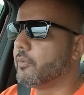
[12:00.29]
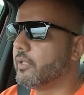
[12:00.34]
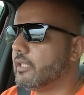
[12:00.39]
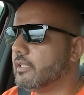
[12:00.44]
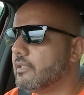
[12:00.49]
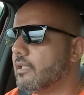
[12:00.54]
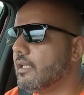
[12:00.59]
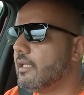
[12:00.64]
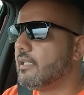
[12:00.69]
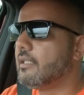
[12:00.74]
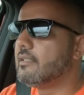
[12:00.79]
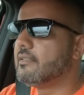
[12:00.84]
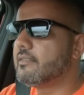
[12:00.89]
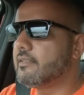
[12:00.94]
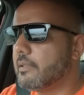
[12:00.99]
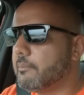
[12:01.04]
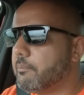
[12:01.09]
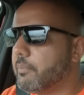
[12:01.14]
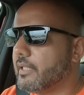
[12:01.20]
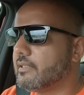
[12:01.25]
word
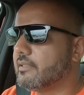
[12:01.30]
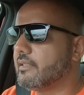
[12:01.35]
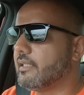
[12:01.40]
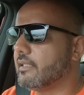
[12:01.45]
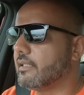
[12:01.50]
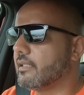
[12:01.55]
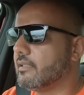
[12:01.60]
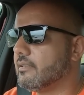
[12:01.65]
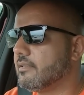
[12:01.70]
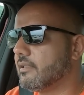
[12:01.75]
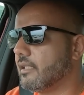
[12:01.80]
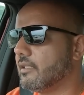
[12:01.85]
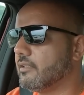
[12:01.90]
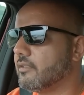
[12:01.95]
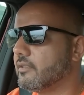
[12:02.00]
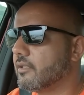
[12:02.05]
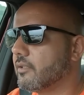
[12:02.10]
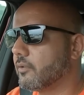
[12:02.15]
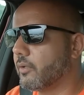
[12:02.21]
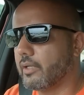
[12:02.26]
simplistic and
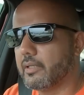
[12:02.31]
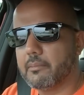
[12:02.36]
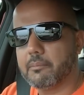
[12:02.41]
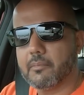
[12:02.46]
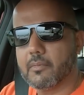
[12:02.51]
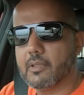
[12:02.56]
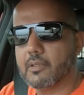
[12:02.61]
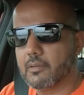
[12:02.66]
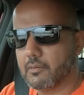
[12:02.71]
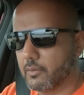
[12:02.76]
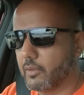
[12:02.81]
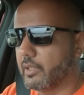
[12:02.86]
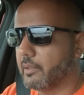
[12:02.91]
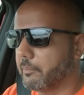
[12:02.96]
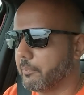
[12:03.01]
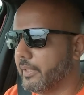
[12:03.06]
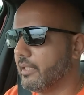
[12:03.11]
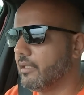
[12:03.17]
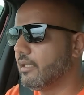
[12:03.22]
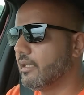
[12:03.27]
such quite a
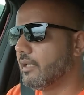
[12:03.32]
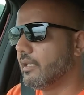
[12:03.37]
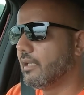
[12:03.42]
bit,